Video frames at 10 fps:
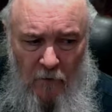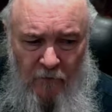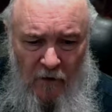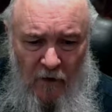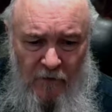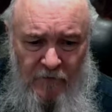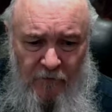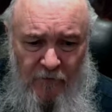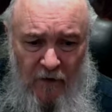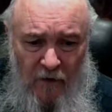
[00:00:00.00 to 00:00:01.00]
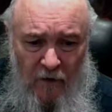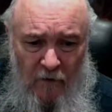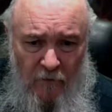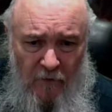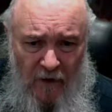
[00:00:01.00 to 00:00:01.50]
philosophy
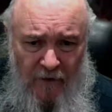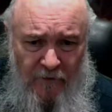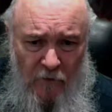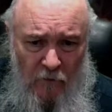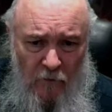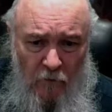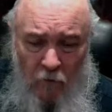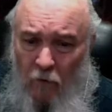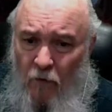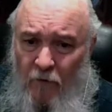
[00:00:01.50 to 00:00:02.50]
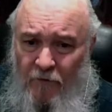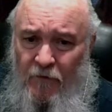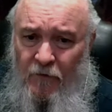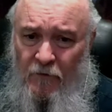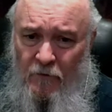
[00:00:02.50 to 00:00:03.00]
of, I don't want
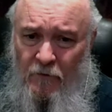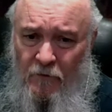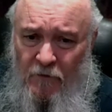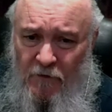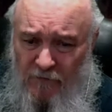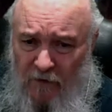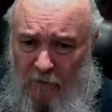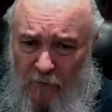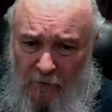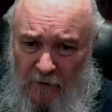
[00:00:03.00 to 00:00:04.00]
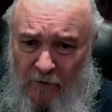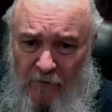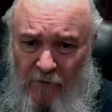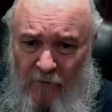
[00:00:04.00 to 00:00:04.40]
to step on others.